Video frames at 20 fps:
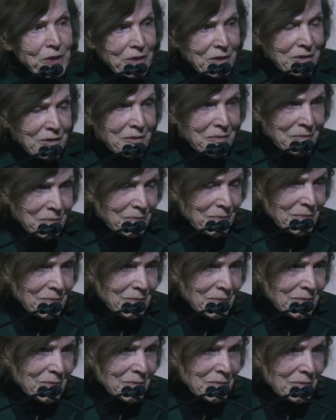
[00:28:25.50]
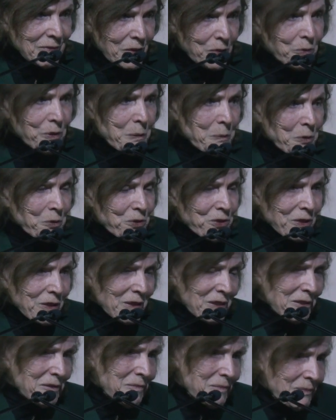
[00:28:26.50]
3%.
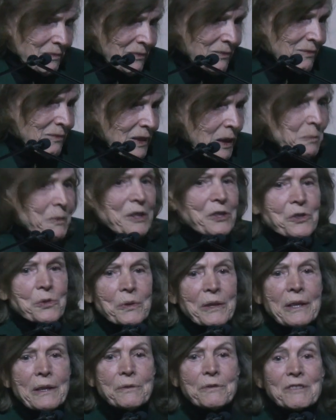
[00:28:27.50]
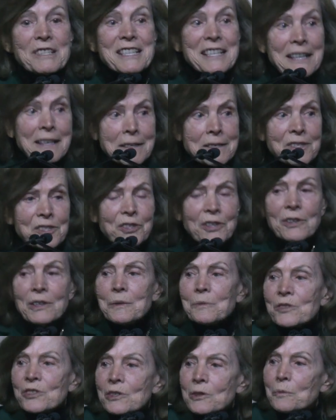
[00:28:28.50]
3%. That means we have
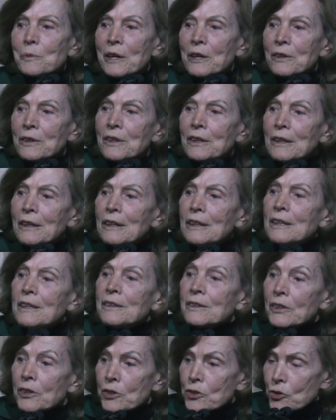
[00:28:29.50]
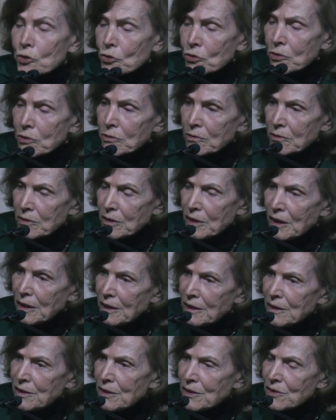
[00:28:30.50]
10 times the amount that is
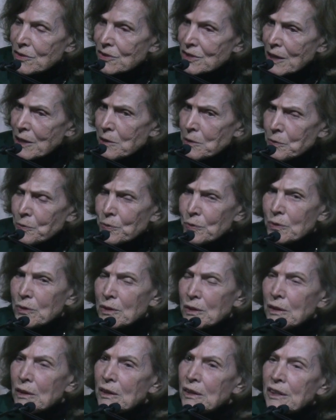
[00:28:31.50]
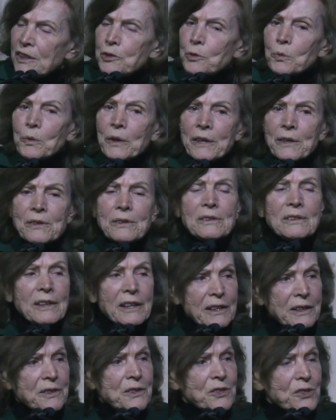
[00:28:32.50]
safe in the
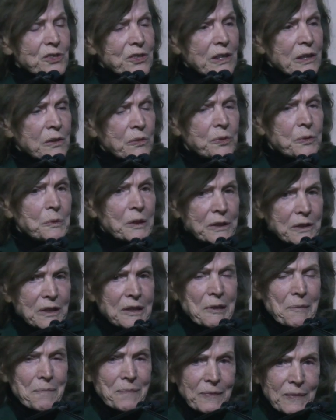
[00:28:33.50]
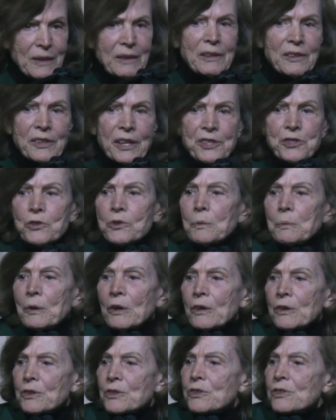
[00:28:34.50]
way that land is safe. I mean,
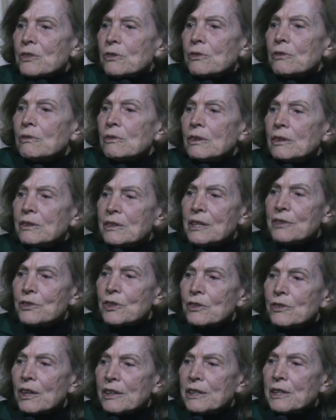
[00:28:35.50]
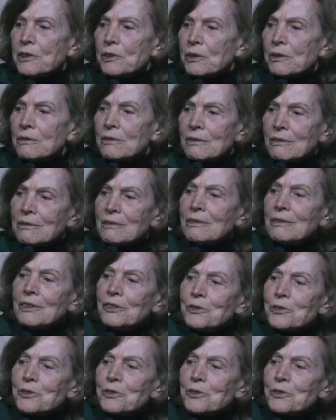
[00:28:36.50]
national parks, you tend to not